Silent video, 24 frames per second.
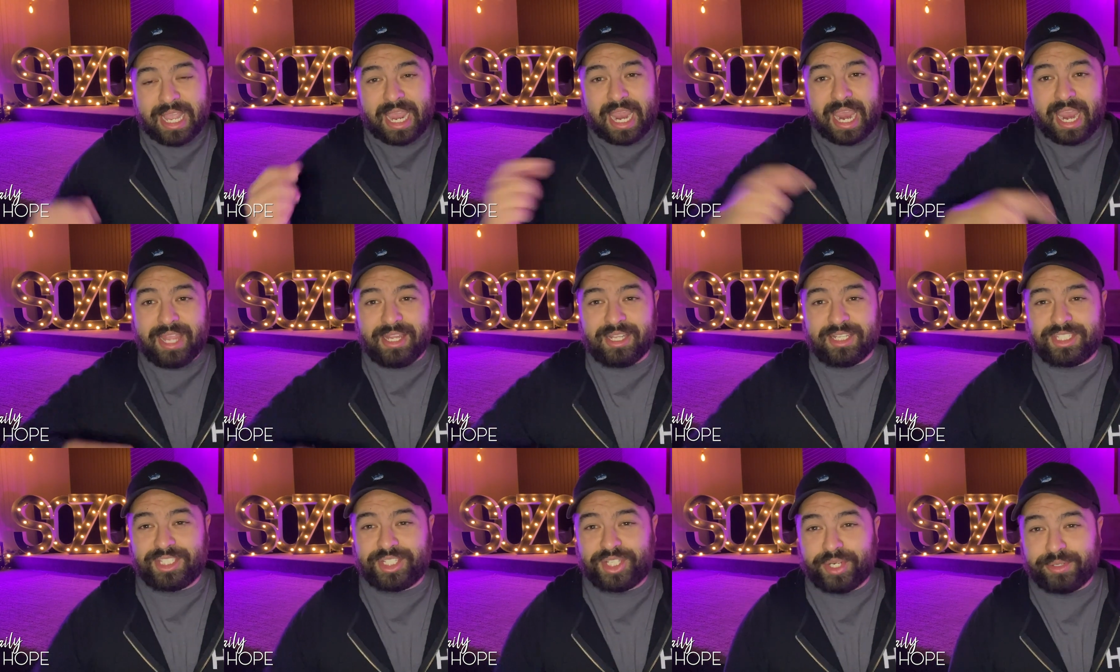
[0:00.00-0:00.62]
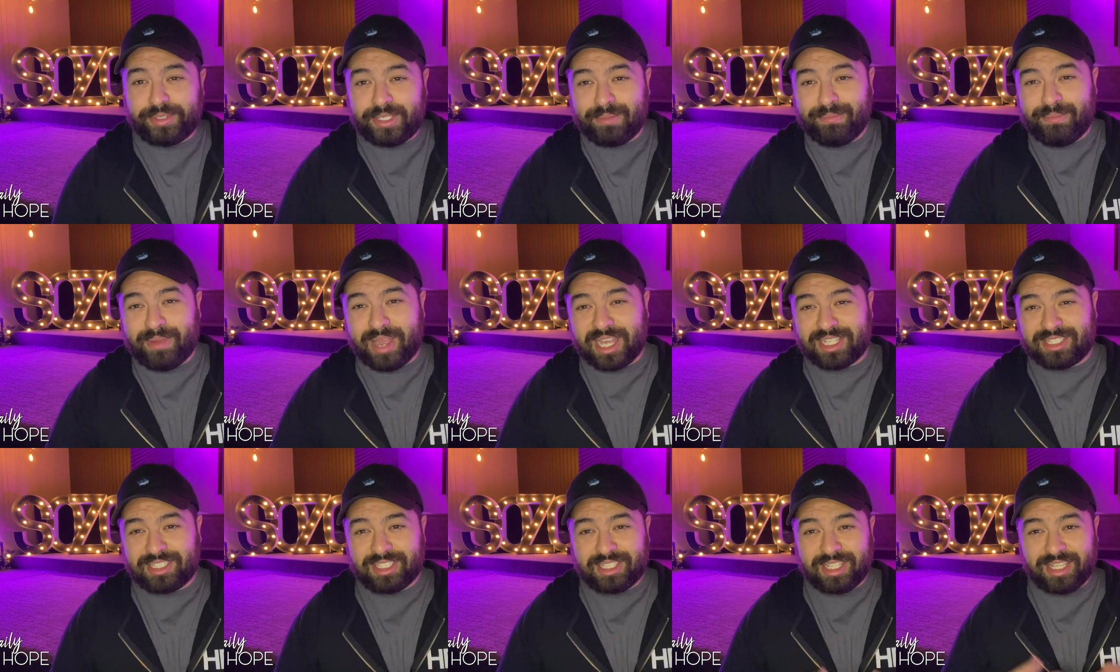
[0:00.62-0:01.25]
In the description
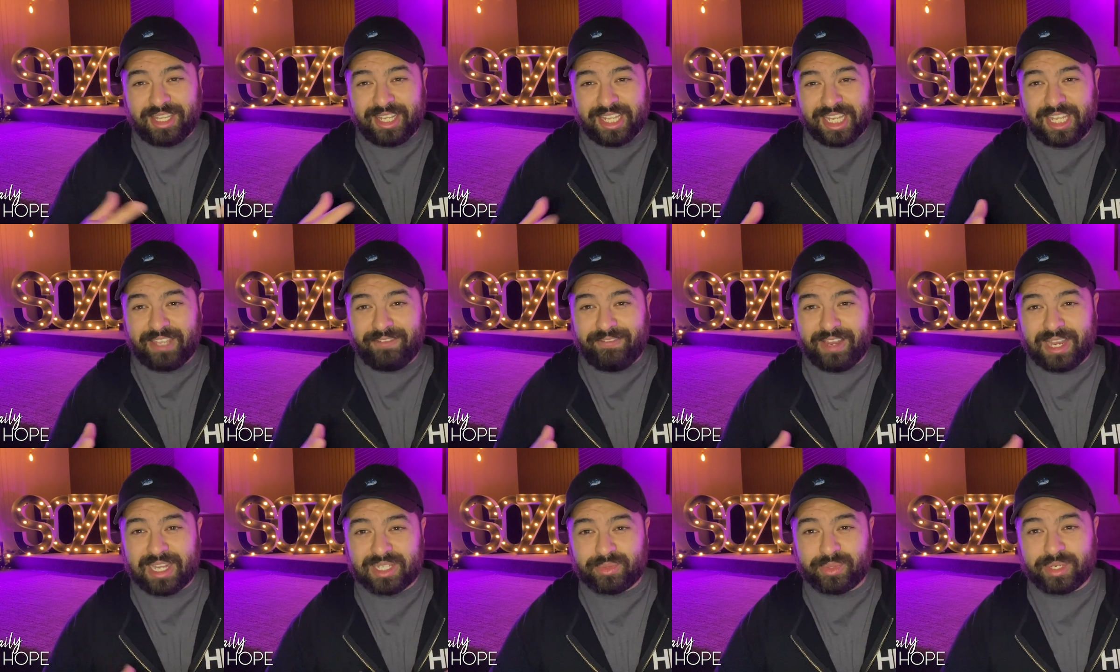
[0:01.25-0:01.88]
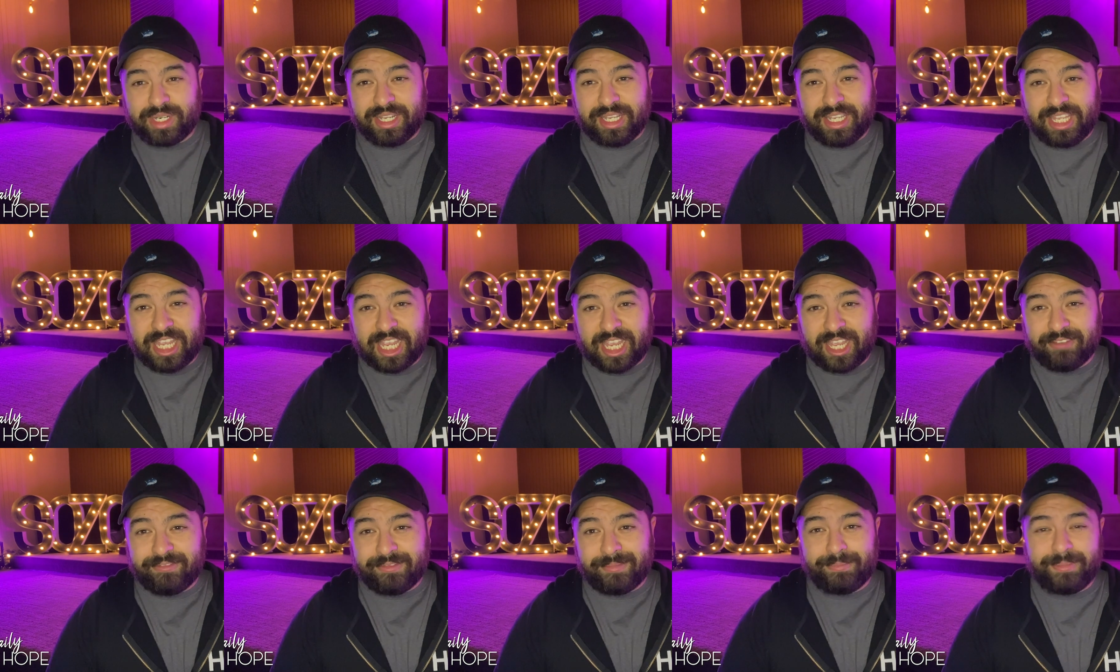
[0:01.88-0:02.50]
box, there's a link if you guys want to
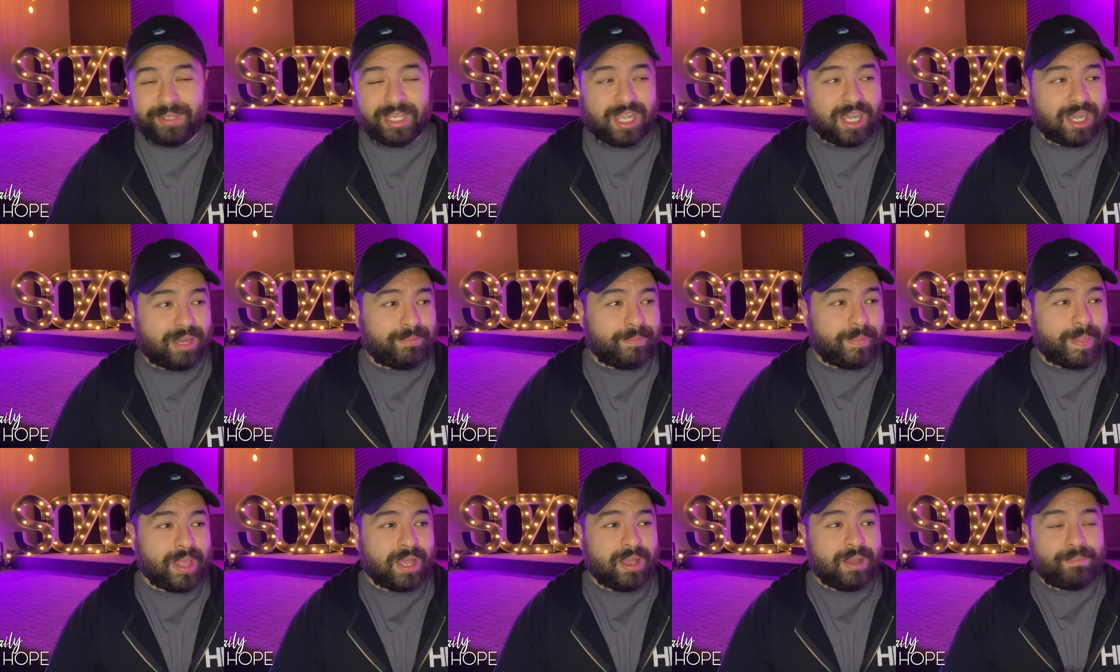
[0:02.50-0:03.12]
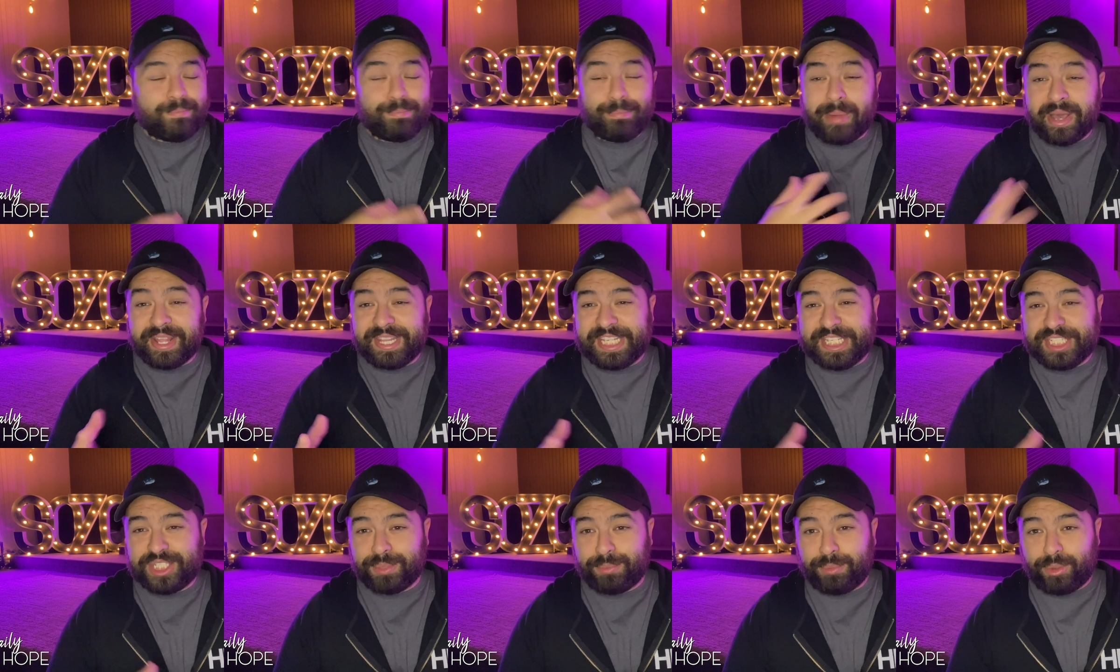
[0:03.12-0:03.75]
give and become
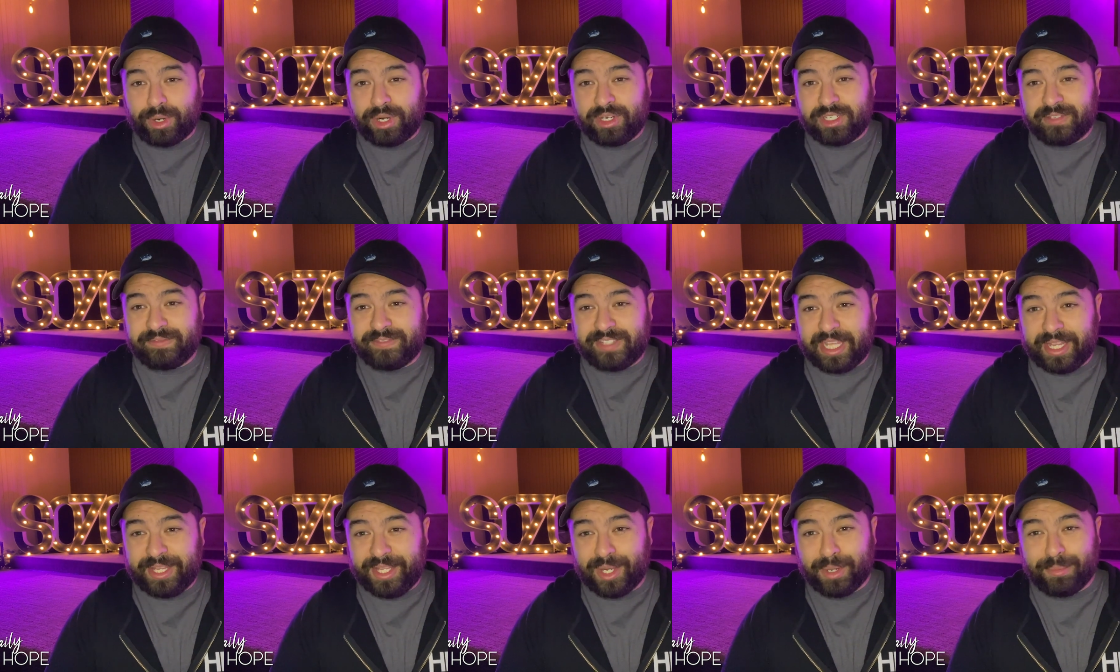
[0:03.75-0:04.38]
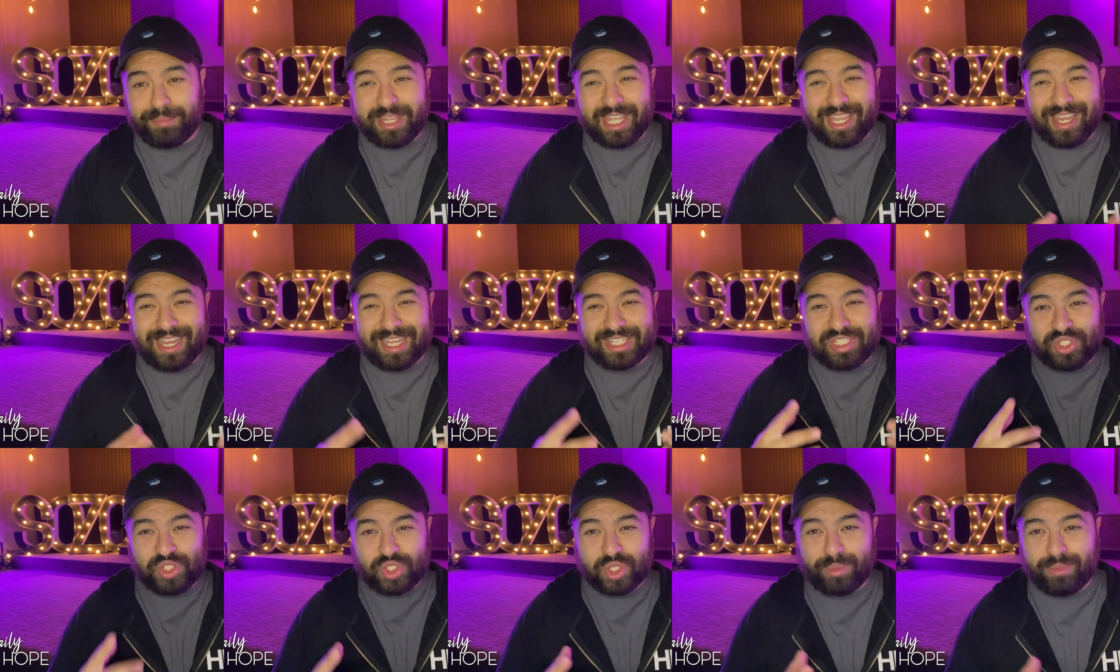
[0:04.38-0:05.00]
monthly supporters of Daily Hope. Thank you
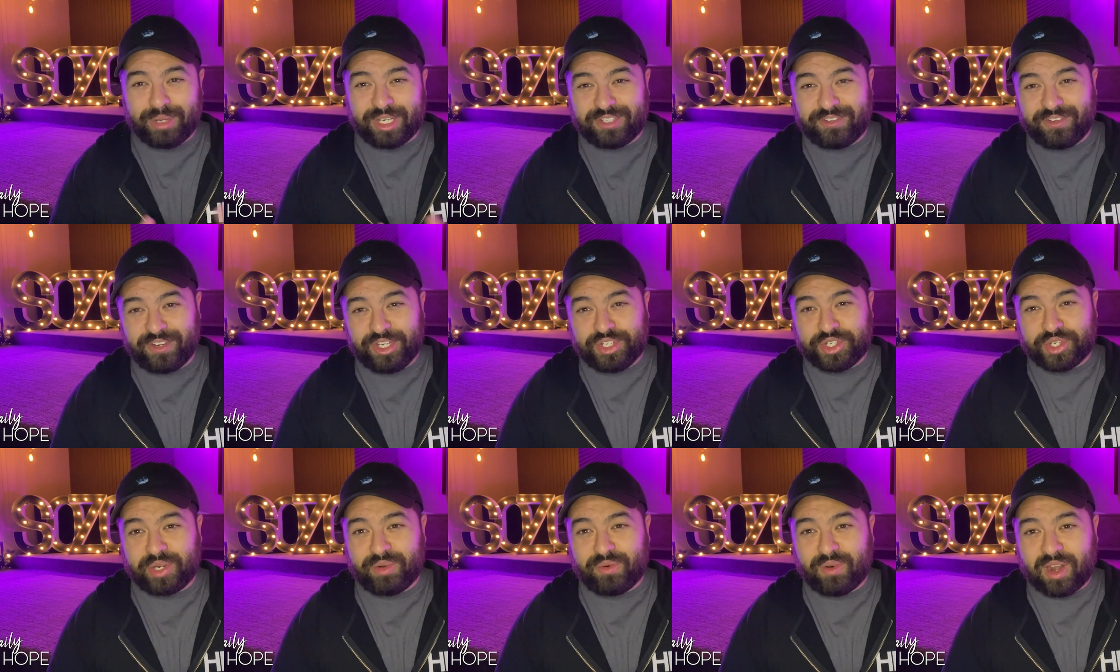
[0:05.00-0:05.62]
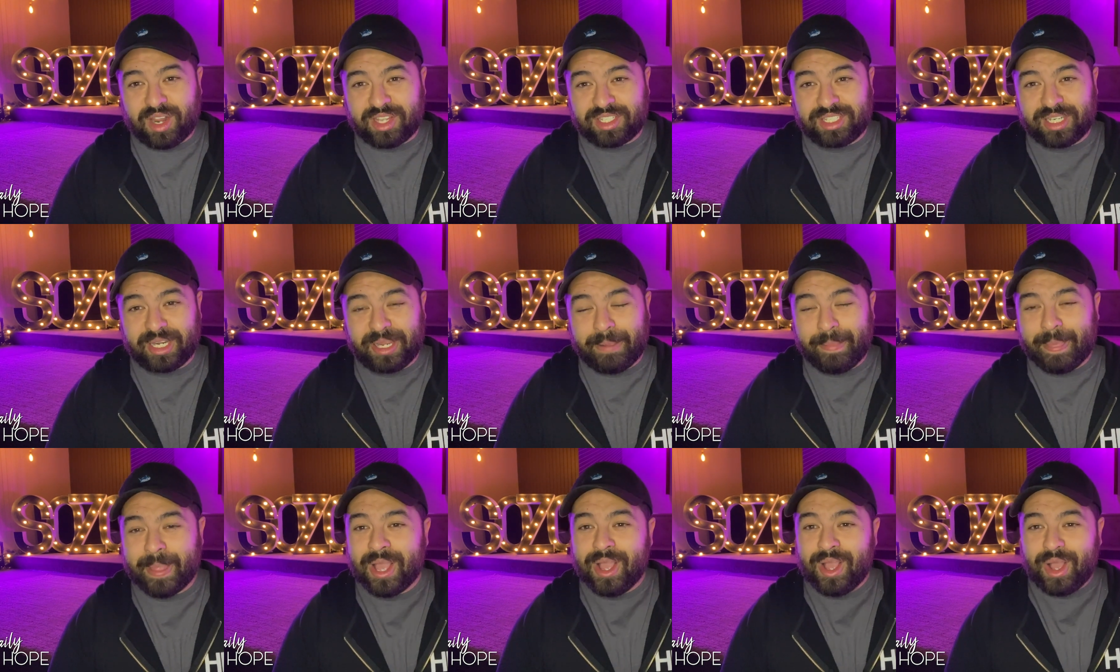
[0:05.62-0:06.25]
guys so much for your
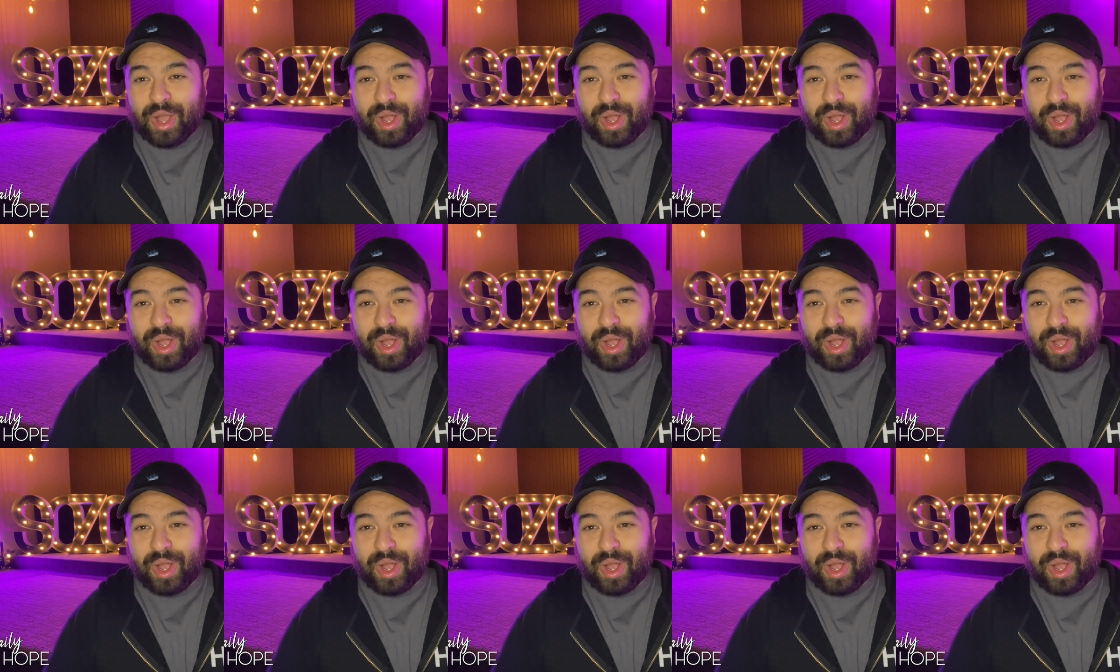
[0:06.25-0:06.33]
generosity.